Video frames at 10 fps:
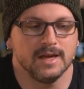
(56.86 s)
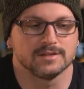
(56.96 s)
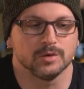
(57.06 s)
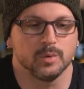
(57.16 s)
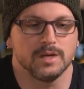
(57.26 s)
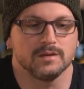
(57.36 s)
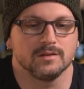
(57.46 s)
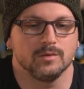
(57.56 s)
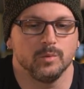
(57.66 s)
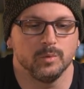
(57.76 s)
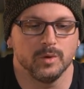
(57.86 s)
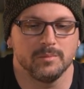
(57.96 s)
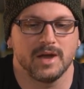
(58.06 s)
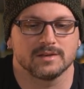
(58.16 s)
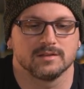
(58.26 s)
And so we
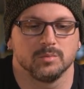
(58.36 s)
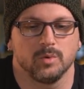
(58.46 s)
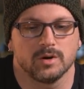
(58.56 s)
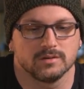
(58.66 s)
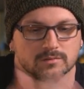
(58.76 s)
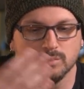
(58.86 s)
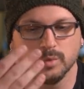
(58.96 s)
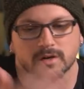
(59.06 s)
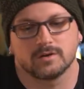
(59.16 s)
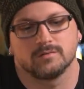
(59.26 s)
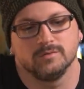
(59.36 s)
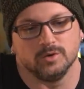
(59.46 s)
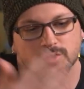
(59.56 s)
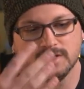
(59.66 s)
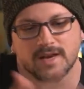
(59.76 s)
went back to the board and
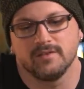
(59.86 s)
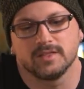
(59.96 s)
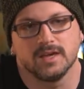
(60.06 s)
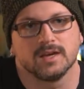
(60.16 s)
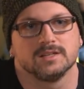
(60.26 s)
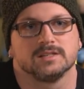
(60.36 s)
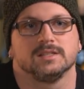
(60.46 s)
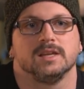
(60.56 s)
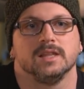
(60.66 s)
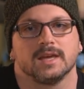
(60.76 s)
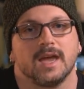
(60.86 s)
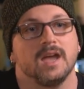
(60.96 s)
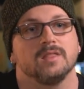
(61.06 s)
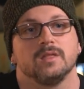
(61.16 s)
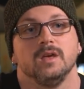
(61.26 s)
looked at everything and just said like,
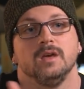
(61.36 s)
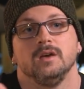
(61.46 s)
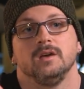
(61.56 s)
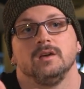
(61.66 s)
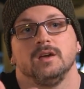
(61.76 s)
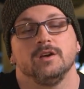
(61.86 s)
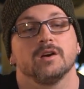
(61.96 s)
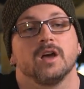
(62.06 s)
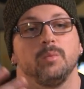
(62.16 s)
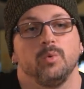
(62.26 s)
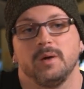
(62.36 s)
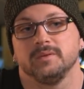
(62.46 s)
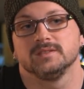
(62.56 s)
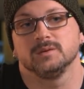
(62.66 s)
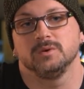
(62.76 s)
hey, here are a couple
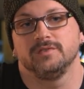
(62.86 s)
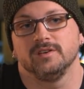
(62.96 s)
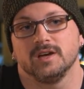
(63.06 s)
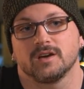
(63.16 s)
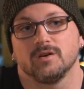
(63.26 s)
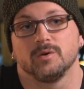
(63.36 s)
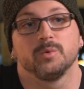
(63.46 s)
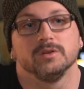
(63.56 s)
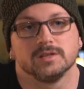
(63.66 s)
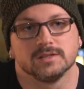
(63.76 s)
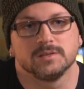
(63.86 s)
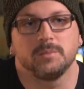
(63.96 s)
weapons that we feel like are in a really good